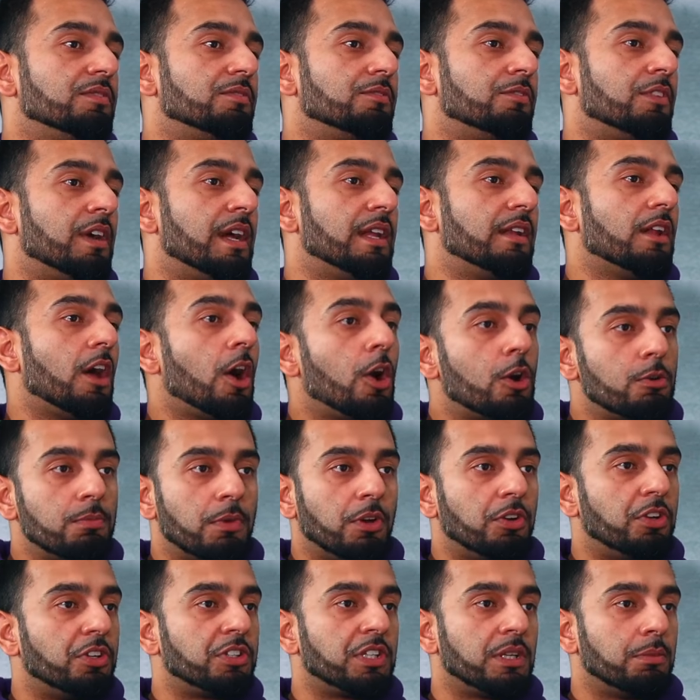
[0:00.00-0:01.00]
Yes. Right,
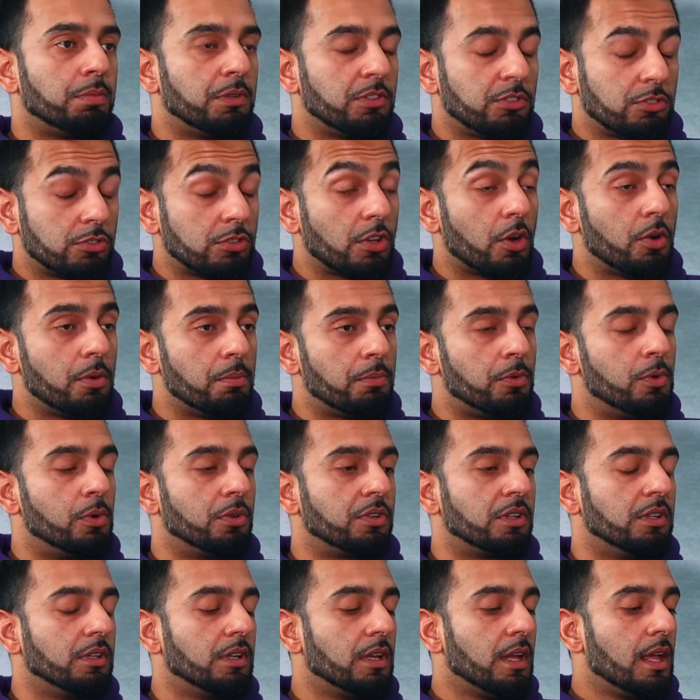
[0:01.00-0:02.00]
home ownership is so
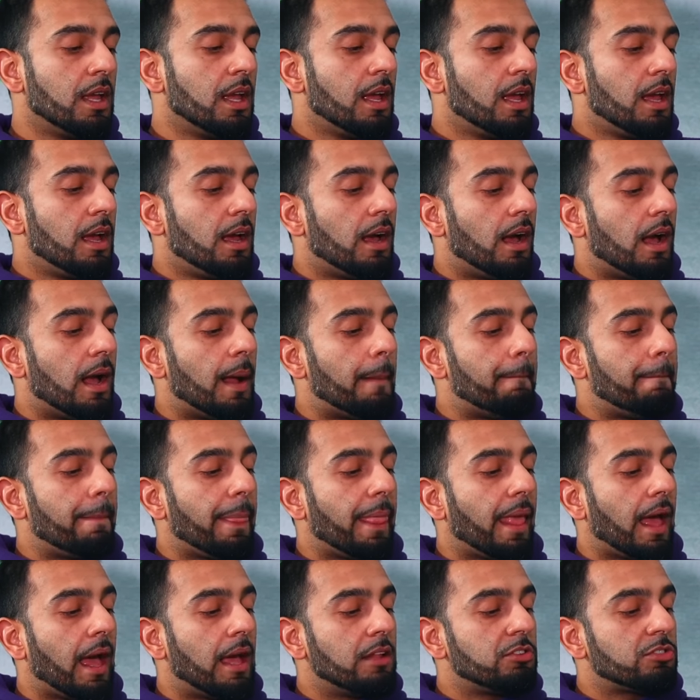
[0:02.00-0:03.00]
important. Um,
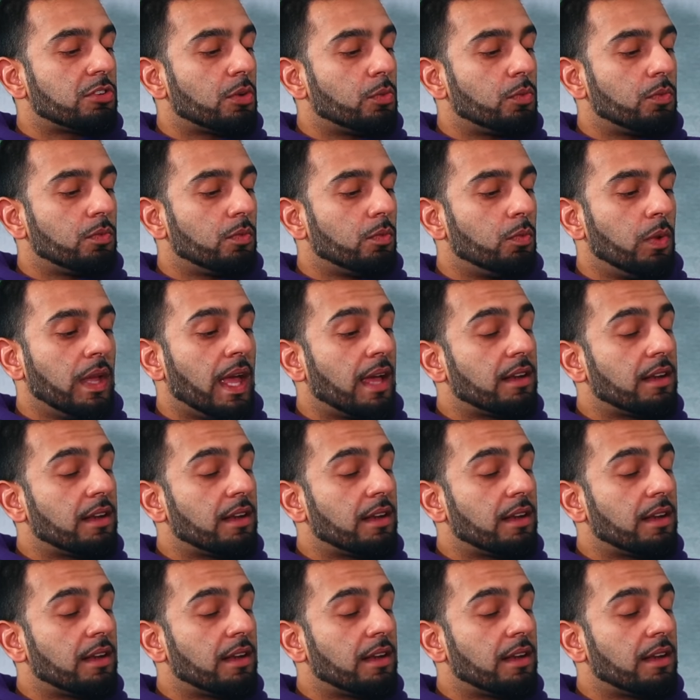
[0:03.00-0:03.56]
and so we